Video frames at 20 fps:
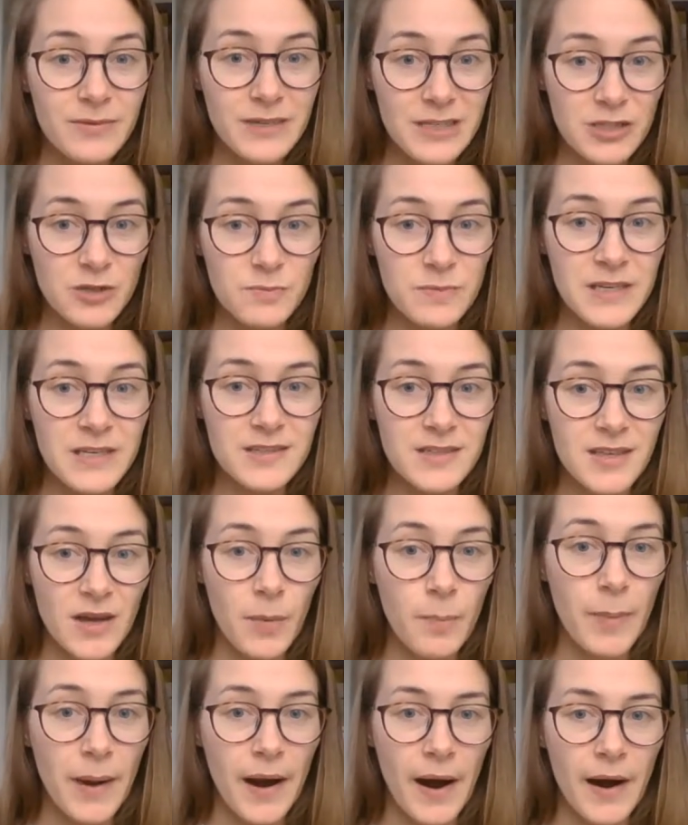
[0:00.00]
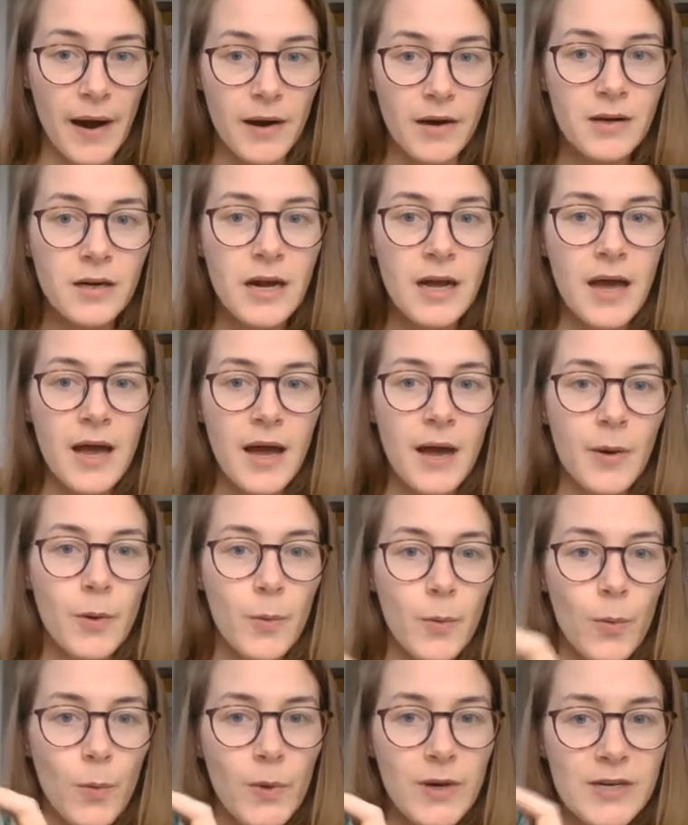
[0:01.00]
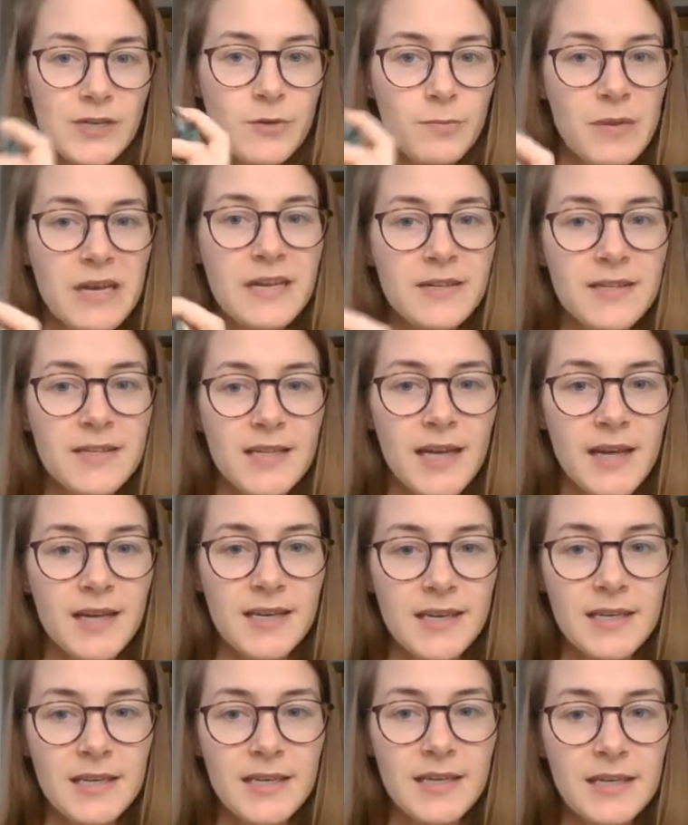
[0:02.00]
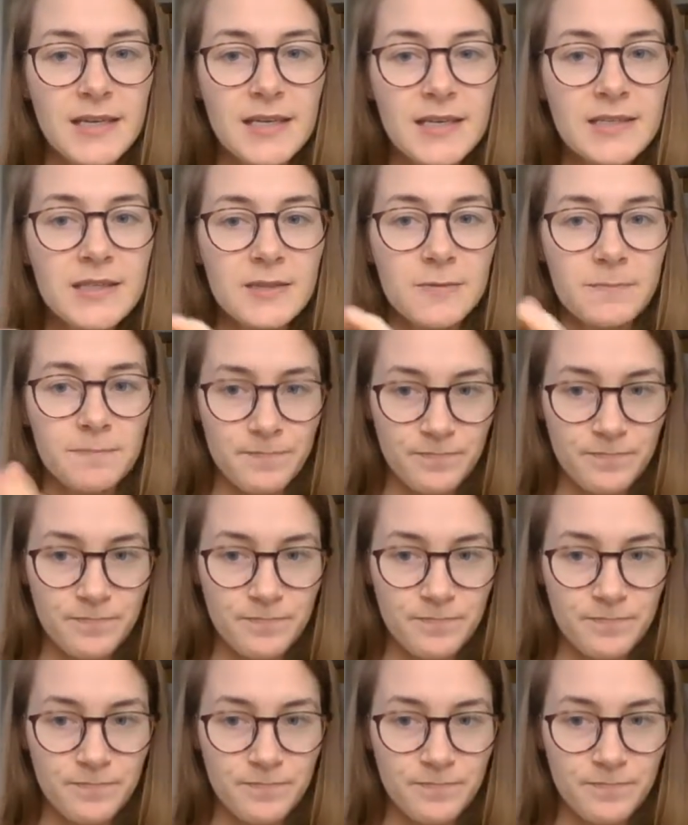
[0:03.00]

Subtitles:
which means a pair. Which means that these...